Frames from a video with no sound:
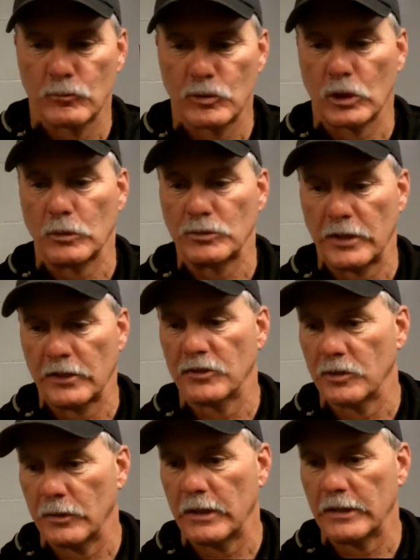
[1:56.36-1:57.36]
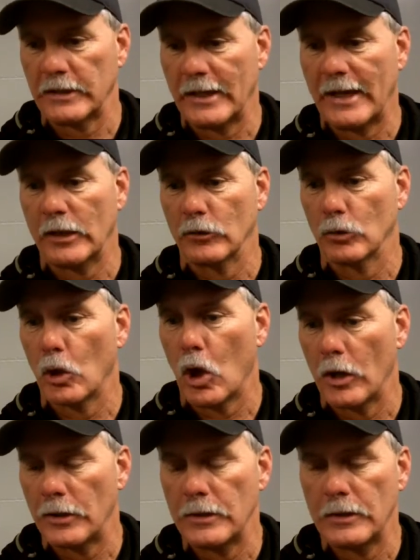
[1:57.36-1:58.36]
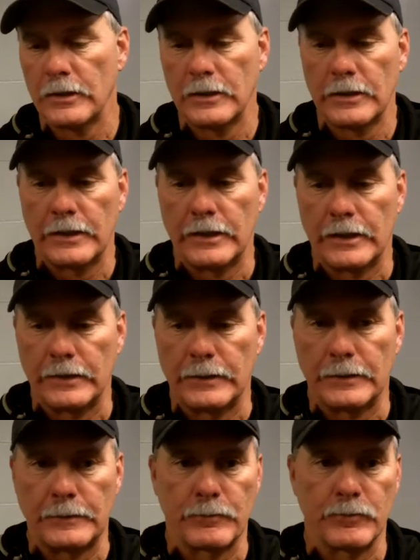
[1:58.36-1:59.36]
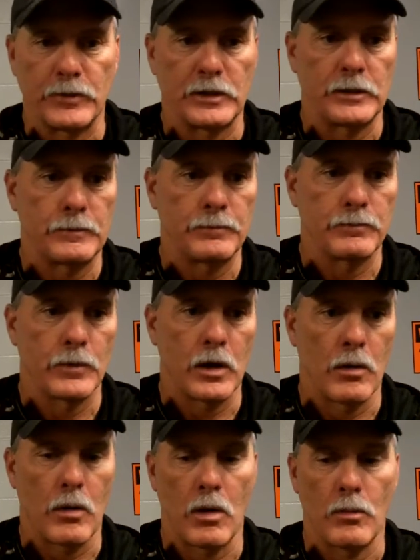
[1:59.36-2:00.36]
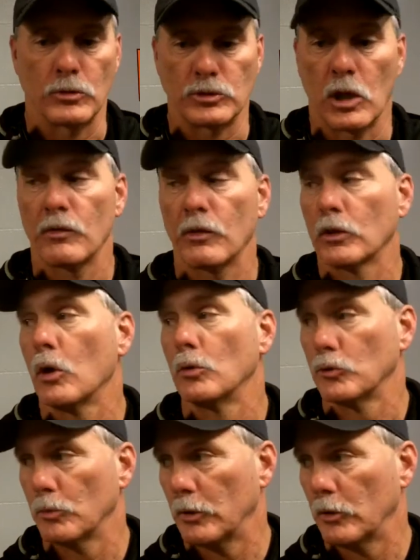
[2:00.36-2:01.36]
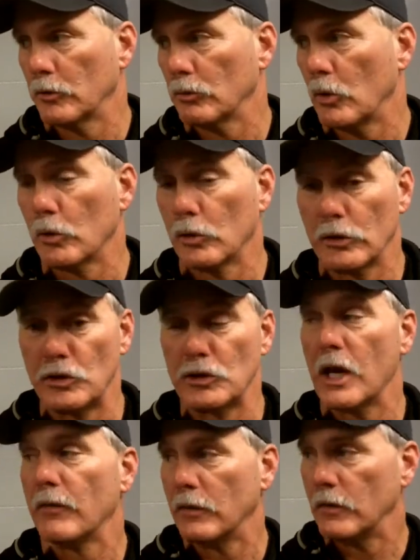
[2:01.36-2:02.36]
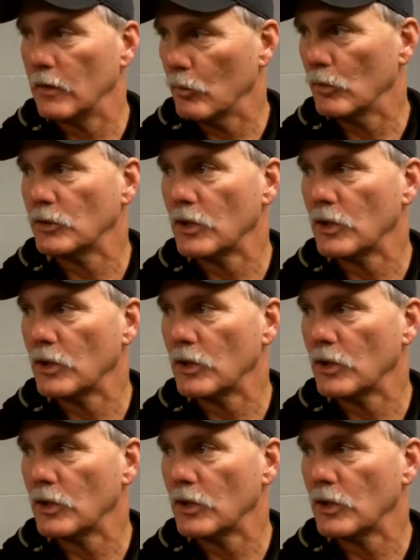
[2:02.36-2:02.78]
circumstances that we had to get a handle on. And then almost all of our coaches will be on the road, or at least seven at one